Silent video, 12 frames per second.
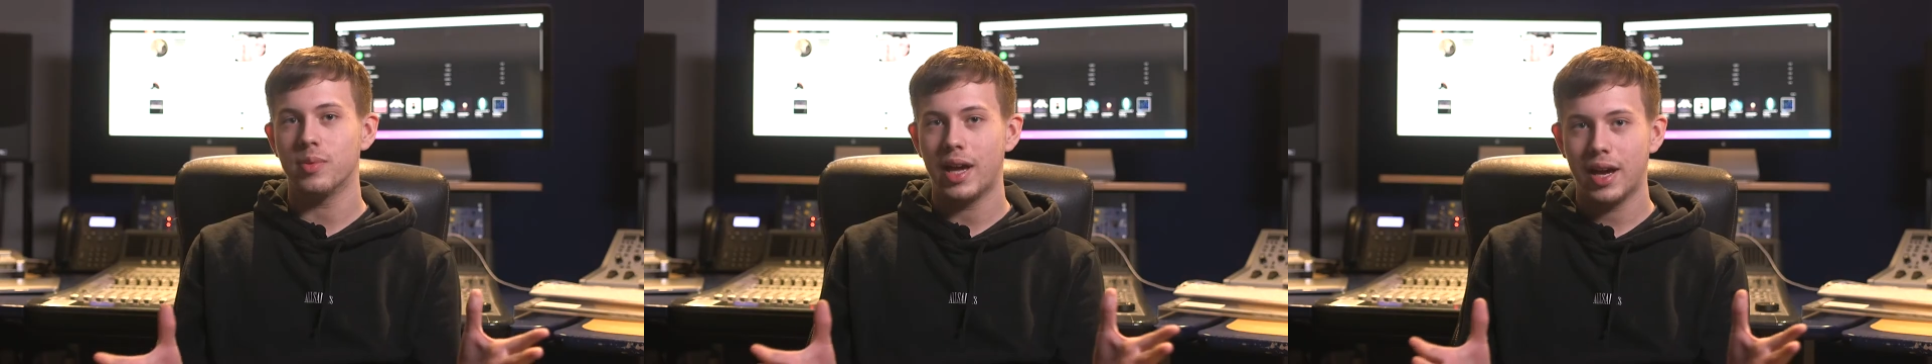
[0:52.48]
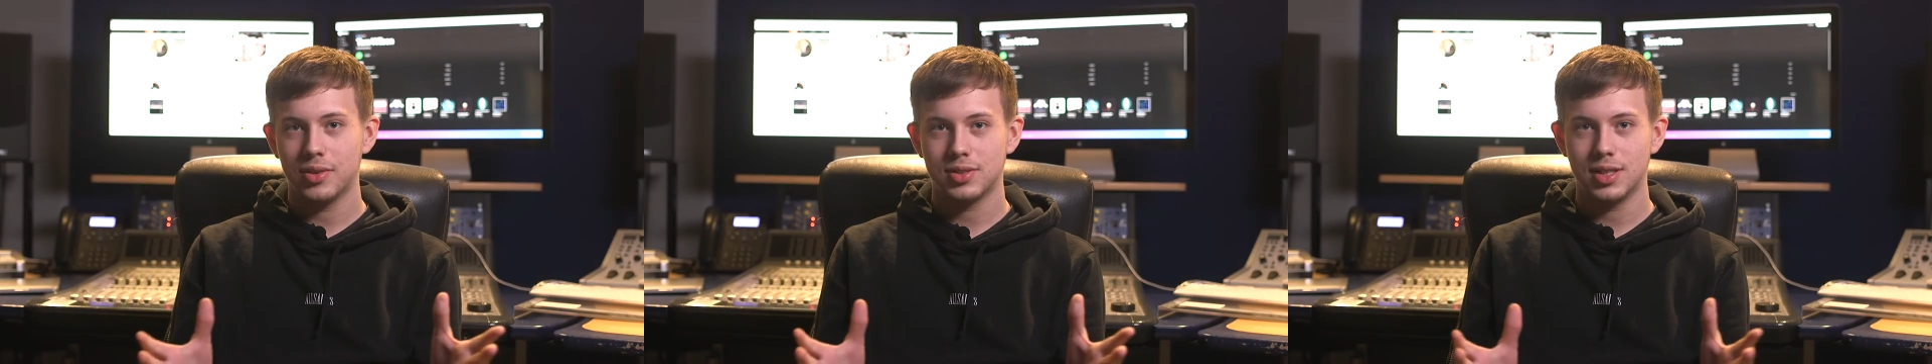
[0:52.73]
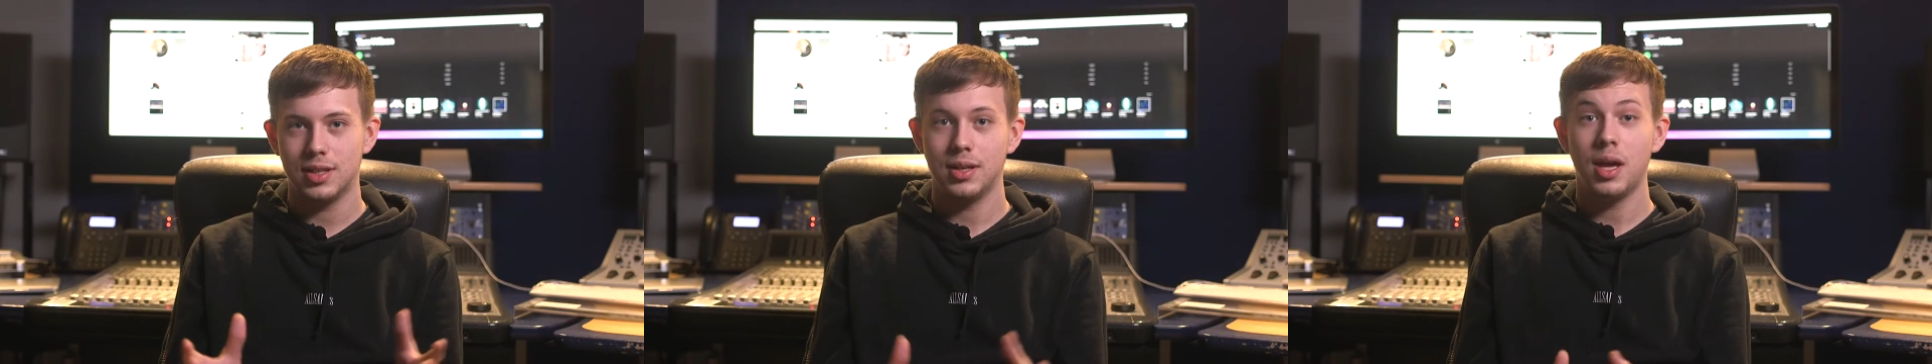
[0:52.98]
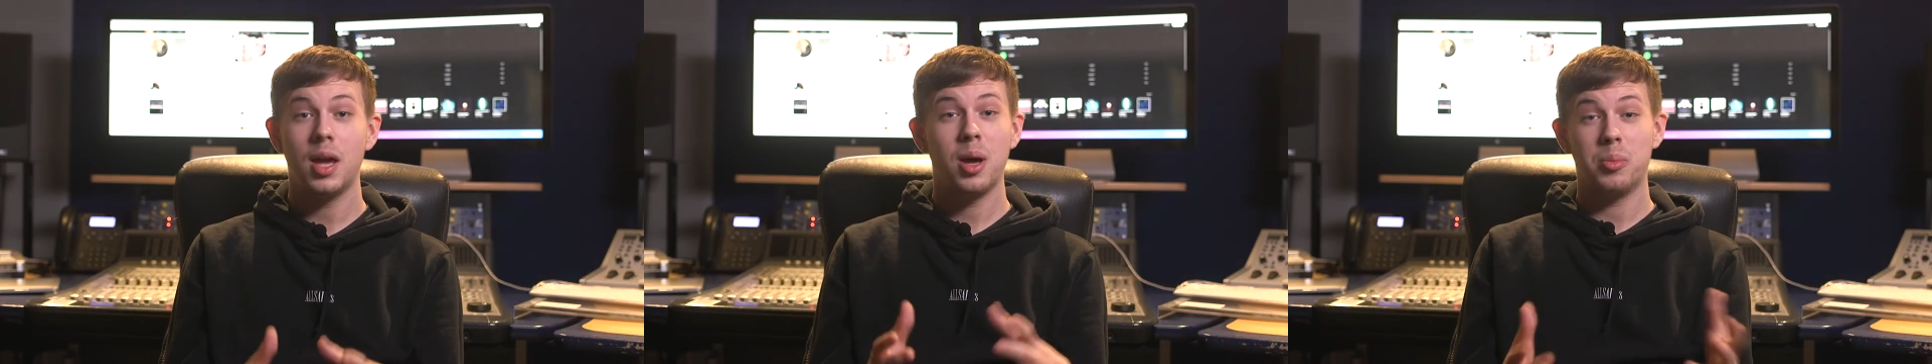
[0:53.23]
from the house scene.
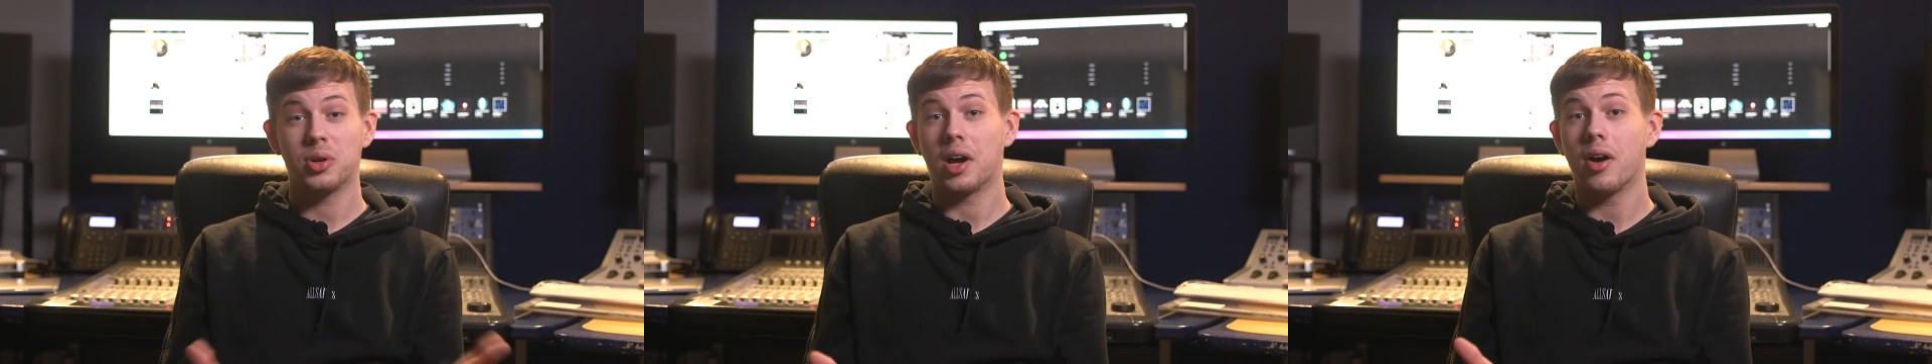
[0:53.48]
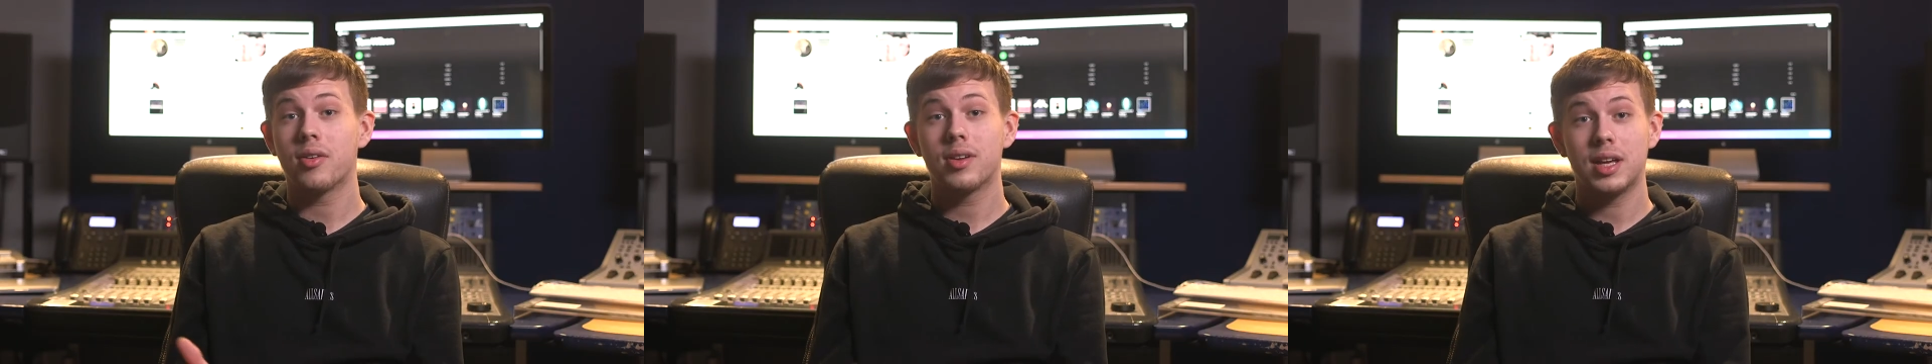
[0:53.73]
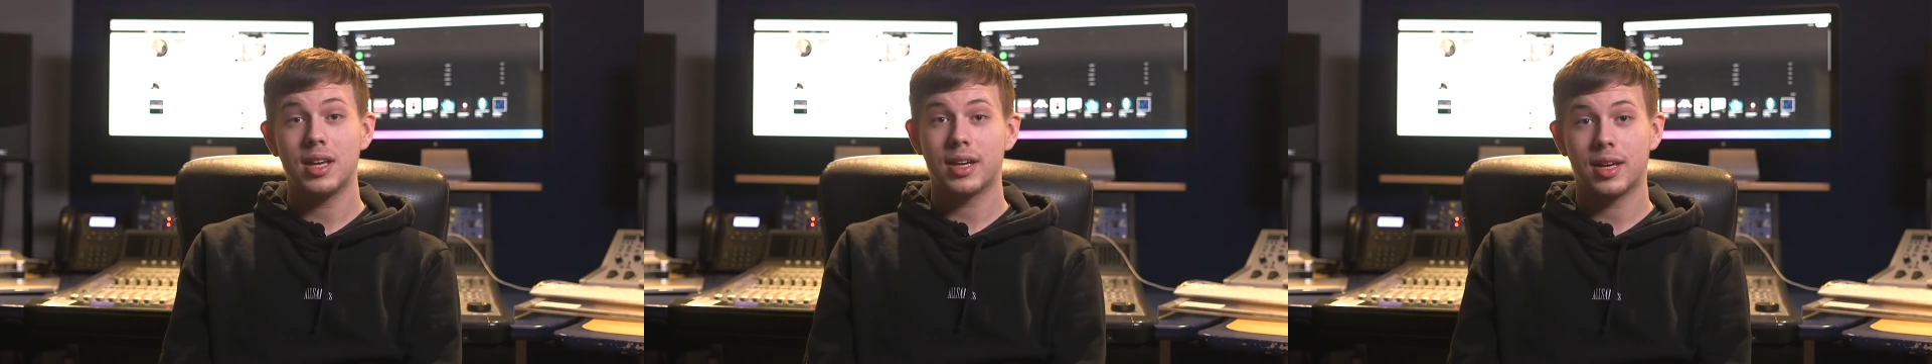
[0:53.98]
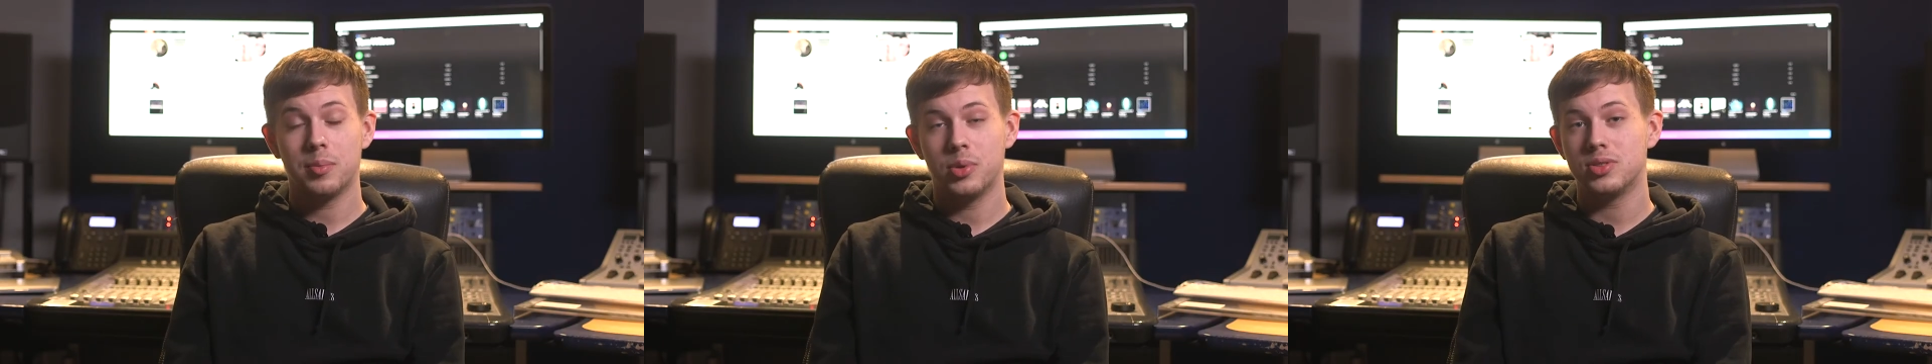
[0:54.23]
But currently I
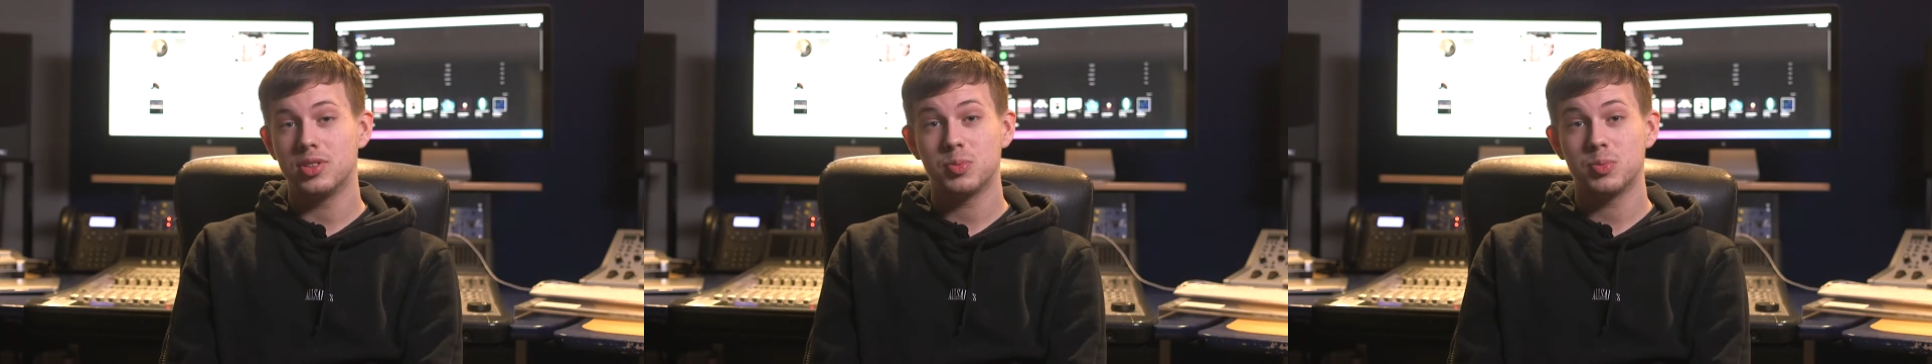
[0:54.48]
get most